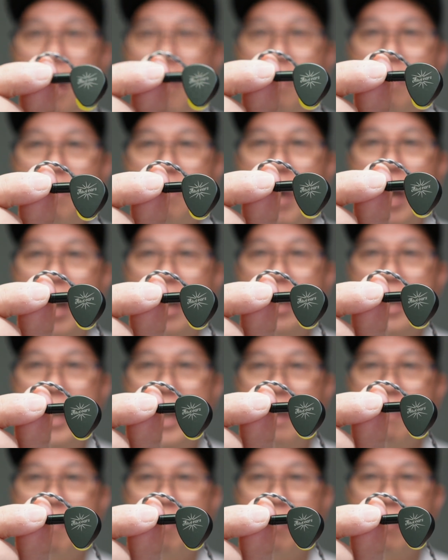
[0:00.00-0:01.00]

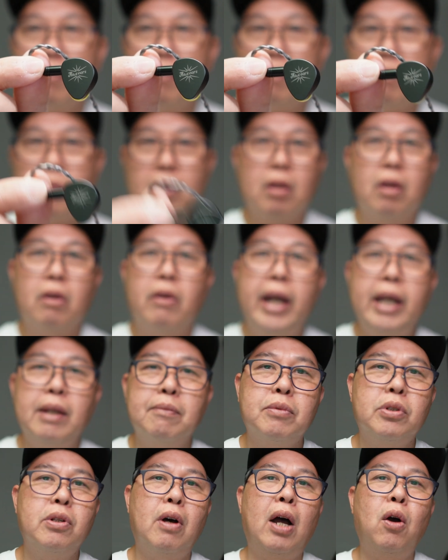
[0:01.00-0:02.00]
melody.
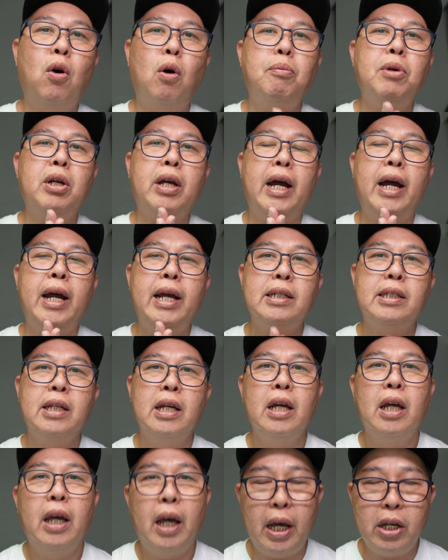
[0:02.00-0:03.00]
Right, so I hope you guys
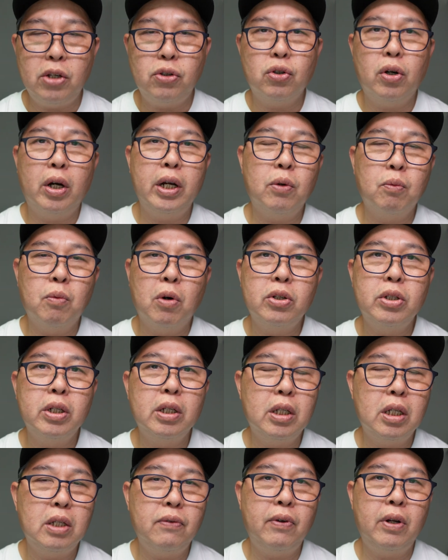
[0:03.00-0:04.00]
enjoyed
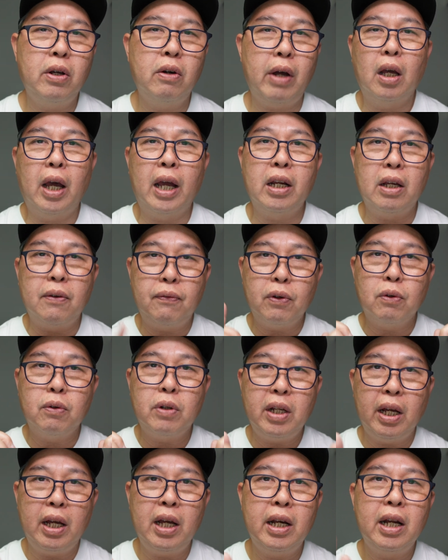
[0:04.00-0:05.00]
watching this video, and if you
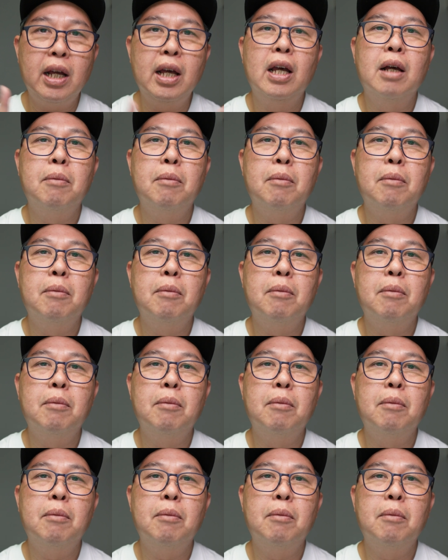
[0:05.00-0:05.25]
did,